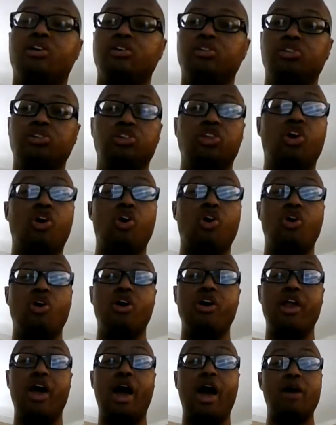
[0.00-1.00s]

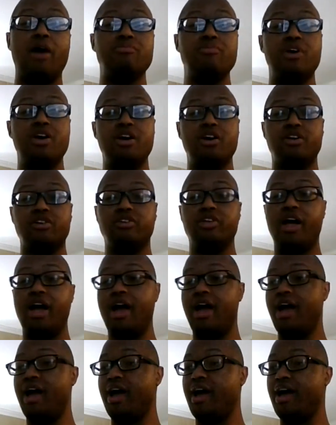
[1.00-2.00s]
Lord, I'm
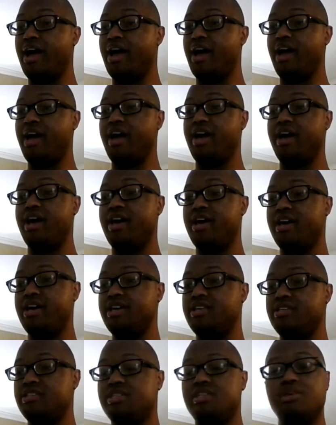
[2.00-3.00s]

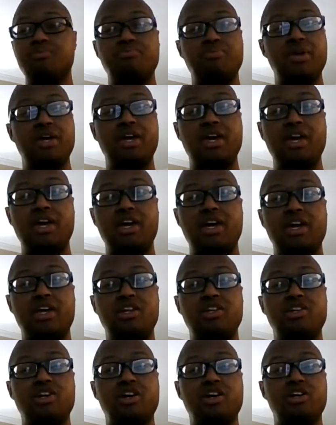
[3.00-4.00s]
glad to be
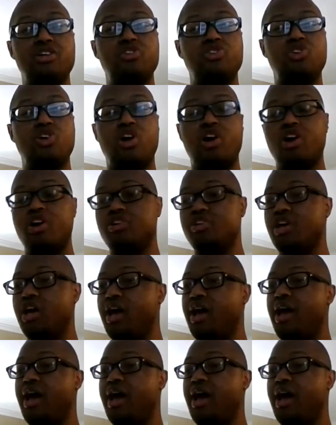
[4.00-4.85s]
in the church